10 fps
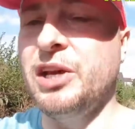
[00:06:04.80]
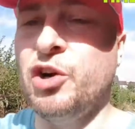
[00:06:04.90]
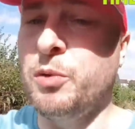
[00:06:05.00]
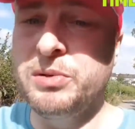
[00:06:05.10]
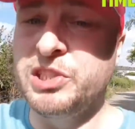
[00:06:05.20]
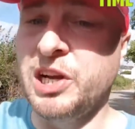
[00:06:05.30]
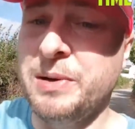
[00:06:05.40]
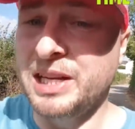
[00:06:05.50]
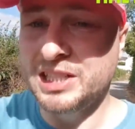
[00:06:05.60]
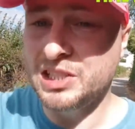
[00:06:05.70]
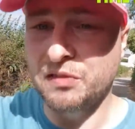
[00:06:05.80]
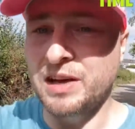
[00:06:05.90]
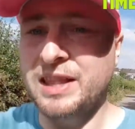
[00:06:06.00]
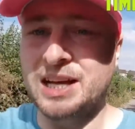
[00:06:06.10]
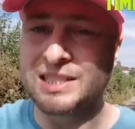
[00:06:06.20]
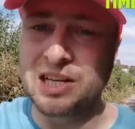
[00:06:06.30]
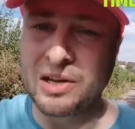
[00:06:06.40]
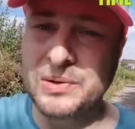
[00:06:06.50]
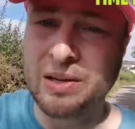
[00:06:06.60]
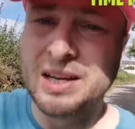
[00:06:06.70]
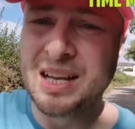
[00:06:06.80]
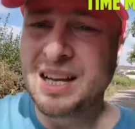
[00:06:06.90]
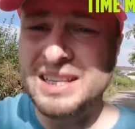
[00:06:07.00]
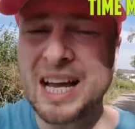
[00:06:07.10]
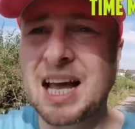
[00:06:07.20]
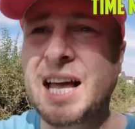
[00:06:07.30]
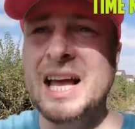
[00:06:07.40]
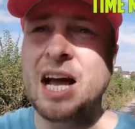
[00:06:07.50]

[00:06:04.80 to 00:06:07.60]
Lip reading: it up, do you know what I mean? Stuff like that. So yeah,